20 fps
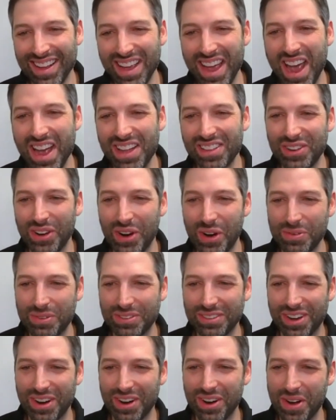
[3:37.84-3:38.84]
Hey, Todd,
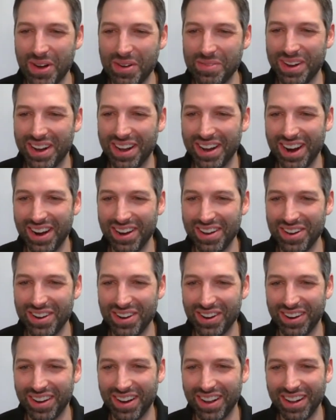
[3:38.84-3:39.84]
what's going on, man? How you
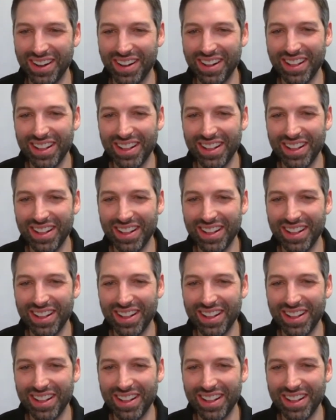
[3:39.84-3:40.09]
doing?